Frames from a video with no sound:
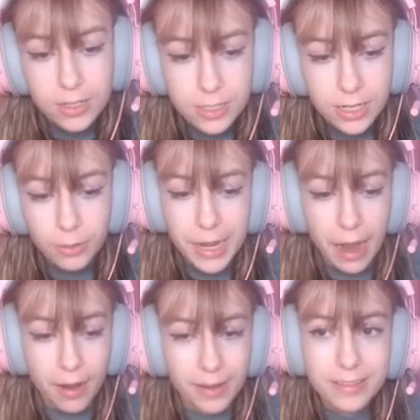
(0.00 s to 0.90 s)
So
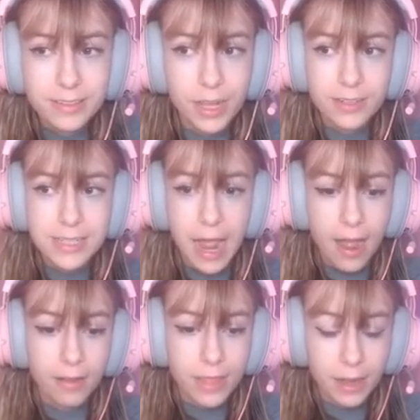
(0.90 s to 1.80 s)
yeah, it does
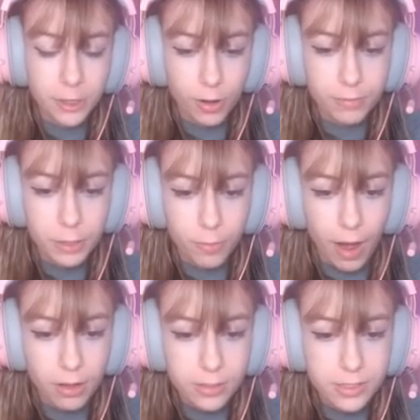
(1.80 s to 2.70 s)
have that Jorvik
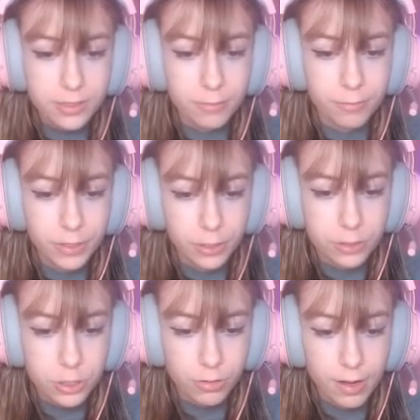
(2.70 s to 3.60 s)
Wild feel
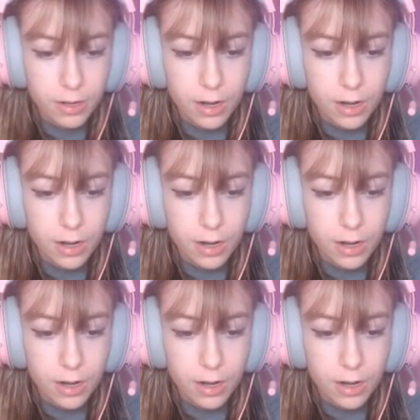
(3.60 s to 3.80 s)
to it.